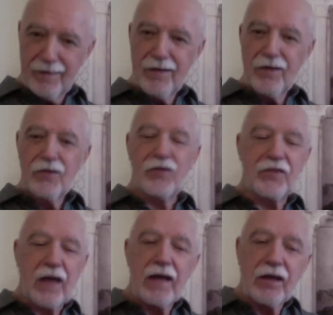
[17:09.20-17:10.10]

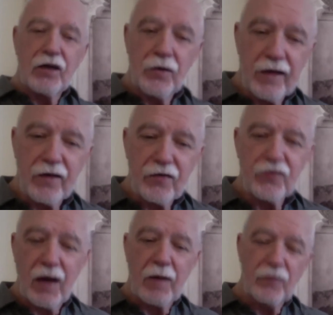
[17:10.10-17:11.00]
Stay curious
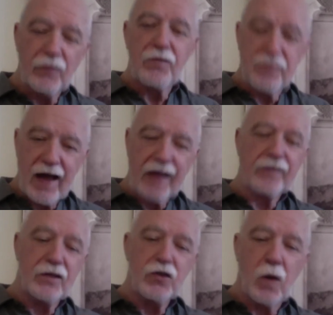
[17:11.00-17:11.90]
about the fact
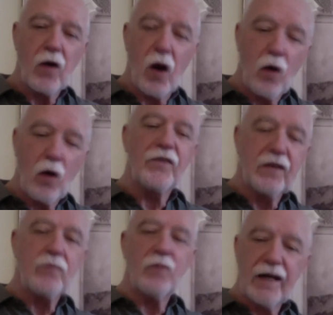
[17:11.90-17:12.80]
that you are always
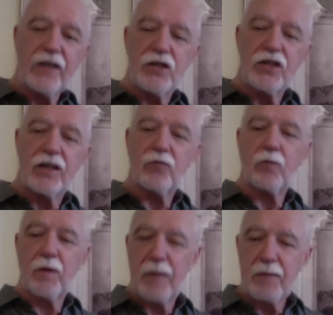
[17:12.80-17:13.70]
in relationships
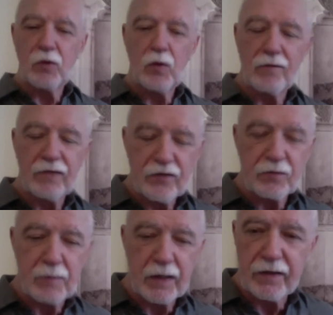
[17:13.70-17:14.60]
with people who have less
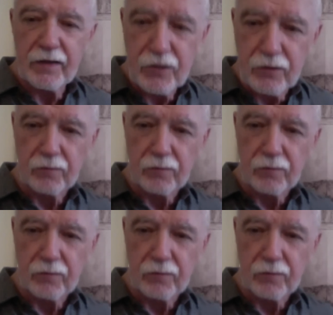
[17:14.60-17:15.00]
money than you.